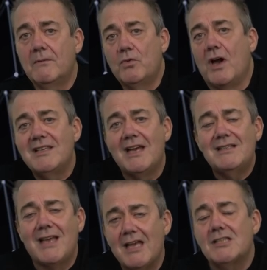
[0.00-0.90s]
write a
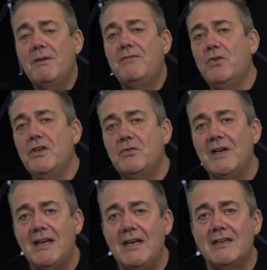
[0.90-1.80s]
test before you'd
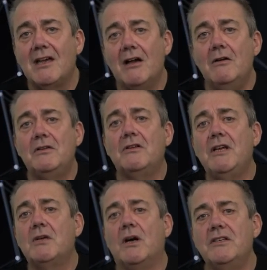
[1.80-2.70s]
written any code that
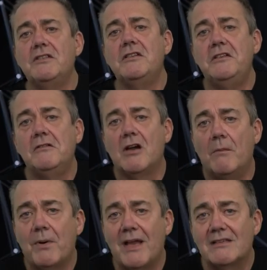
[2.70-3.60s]
required you to do
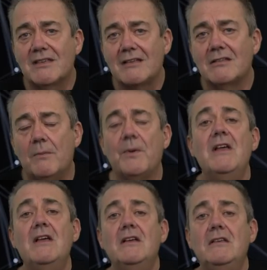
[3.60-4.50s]
complex setup.
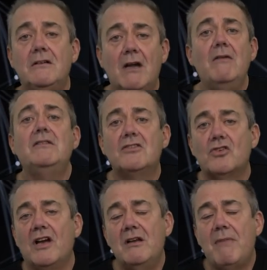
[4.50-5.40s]
You're going to
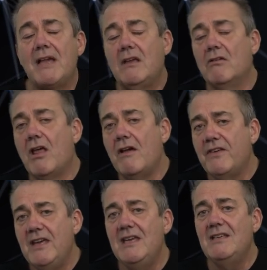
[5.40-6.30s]
try and make your
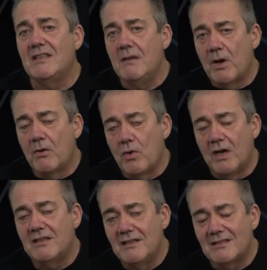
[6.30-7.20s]
life easy by
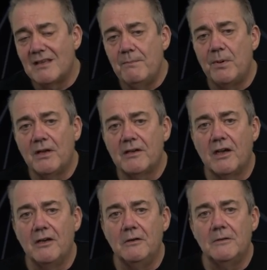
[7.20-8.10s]
writing simpler
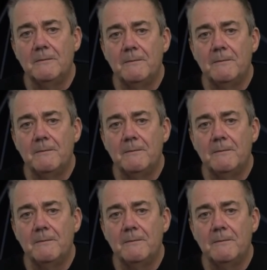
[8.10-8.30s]
code.